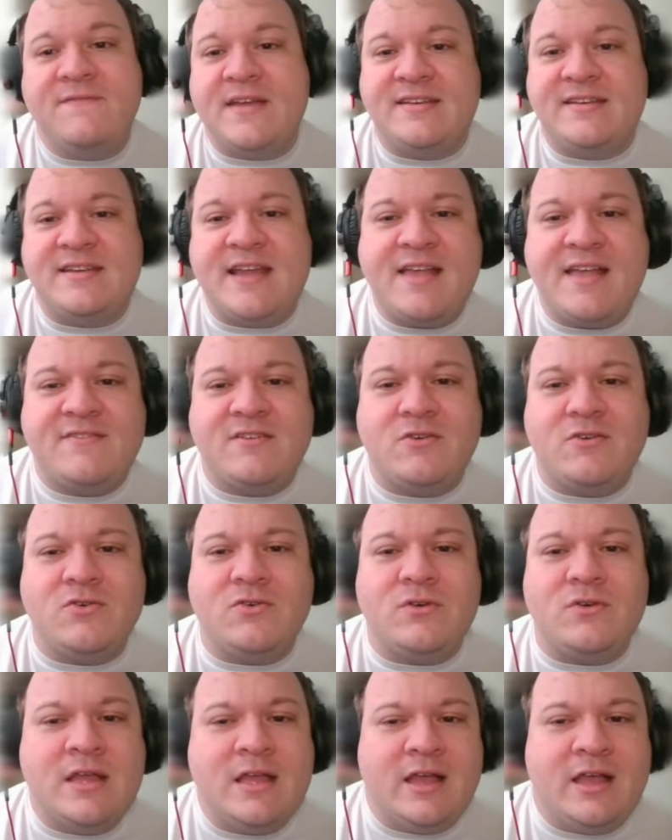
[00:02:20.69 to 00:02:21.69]

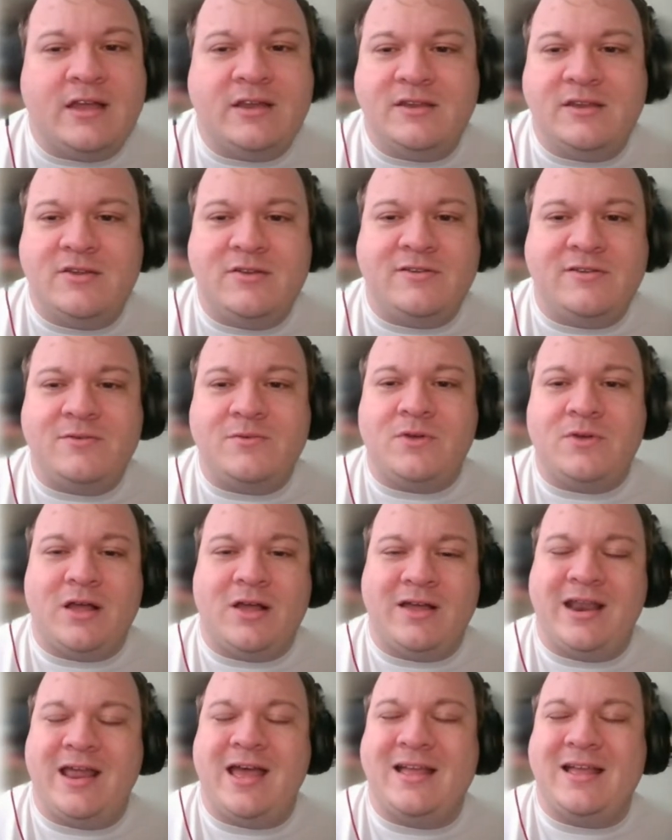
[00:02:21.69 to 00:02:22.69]
fantastical,
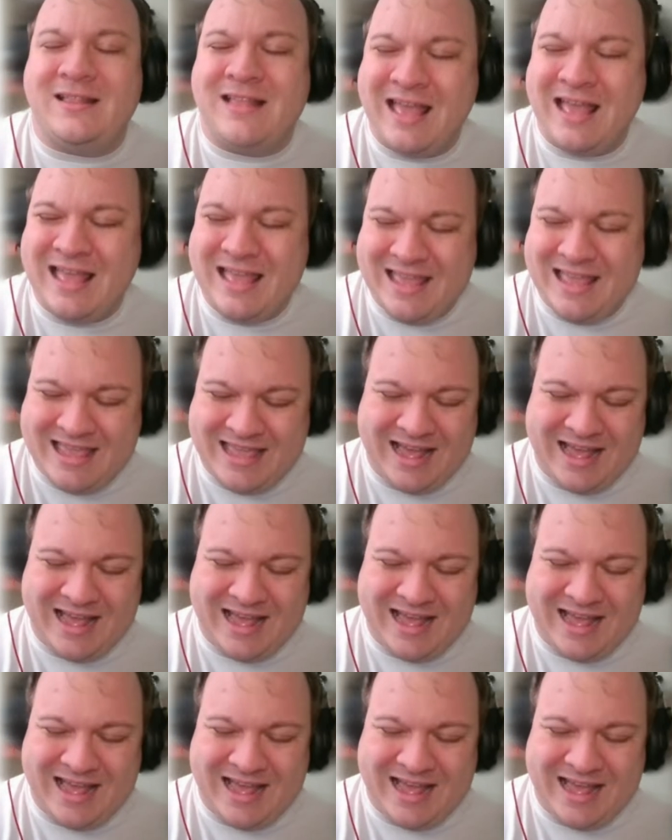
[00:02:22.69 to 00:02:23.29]
unusual, and I've